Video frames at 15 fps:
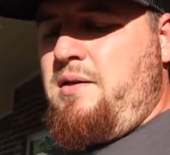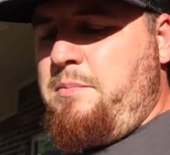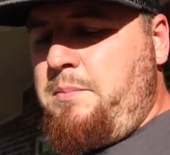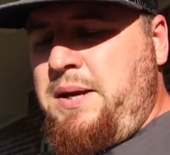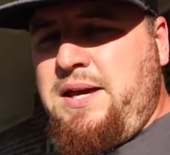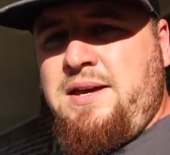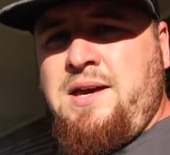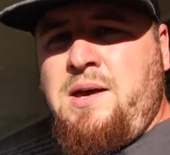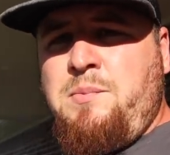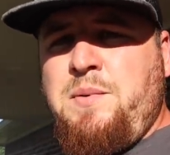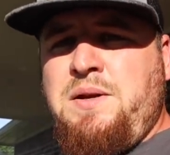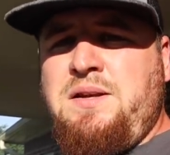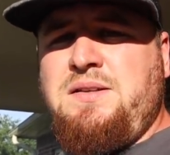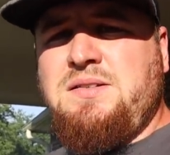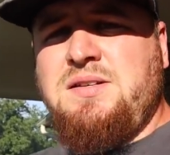meat
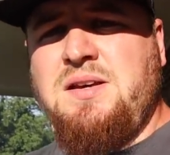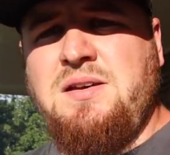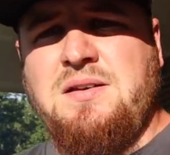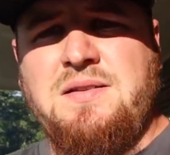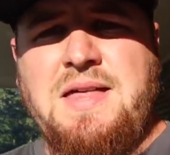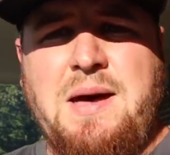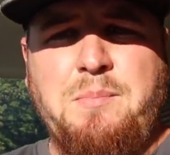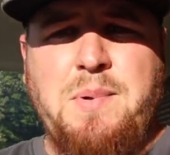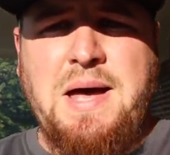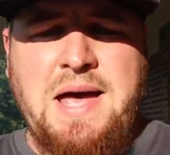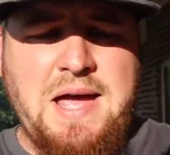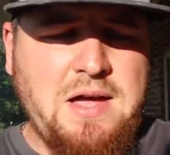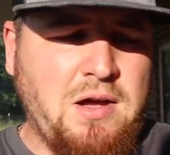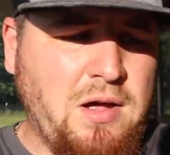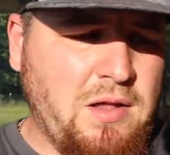companies that
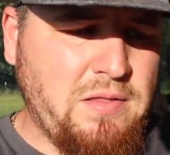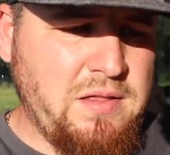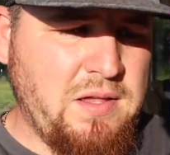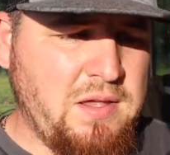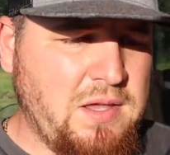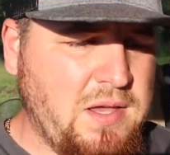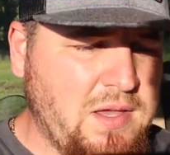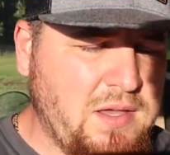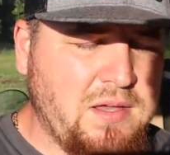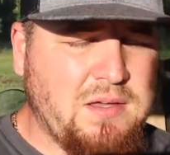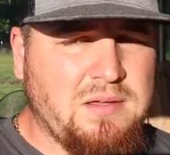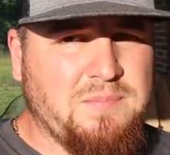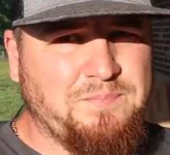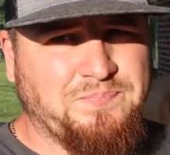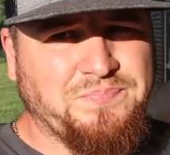buy all
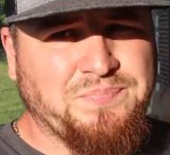the